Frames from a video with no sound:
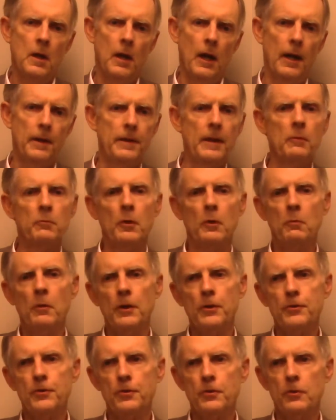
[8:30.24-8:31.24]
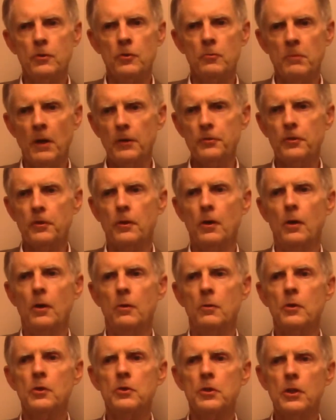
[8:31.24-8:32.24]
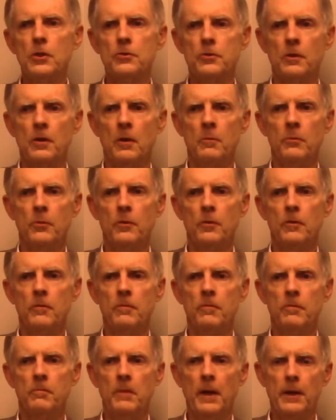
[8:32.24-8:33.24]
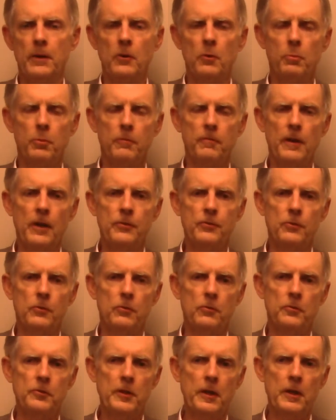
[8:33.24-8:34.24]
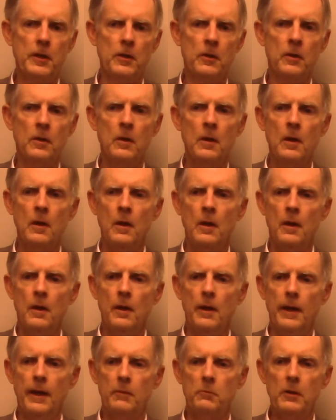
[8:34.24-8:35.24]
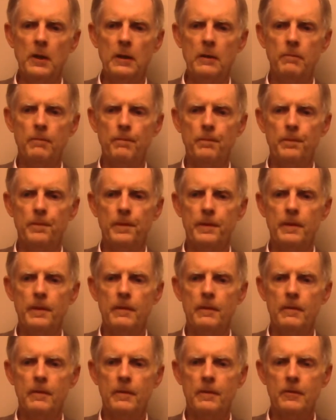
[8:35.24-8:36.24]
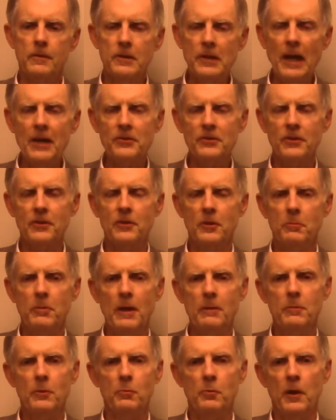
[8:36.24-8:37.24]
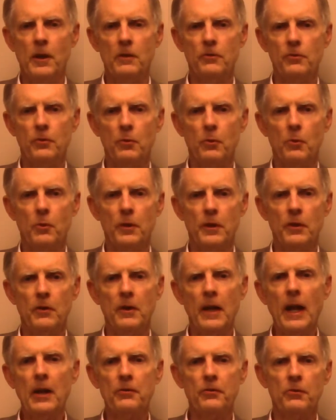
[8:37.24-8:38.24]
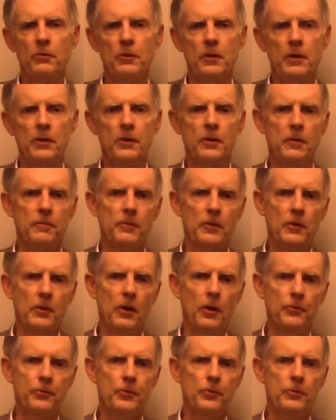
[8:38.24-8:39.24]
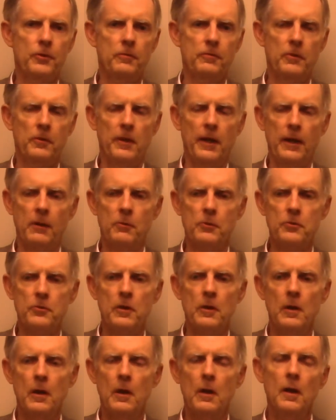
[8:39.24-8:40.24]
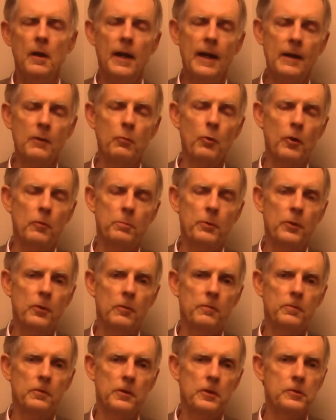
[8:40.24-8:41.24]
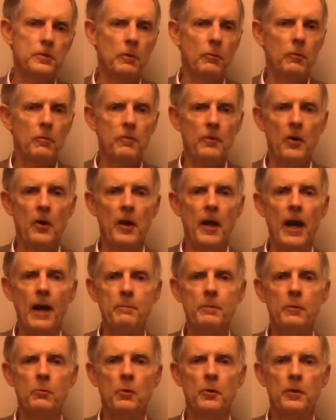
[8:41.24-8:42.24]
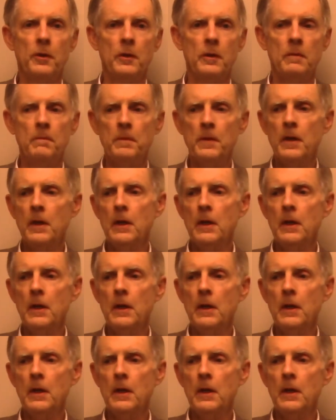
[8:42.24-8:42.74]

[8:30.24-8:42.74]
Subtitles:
And then we went to Mexico to teach a number of medical professionals there, and we tested the baby brain score internationally in a different culture, a different language, and it worked beautifully. So we're very happy with it.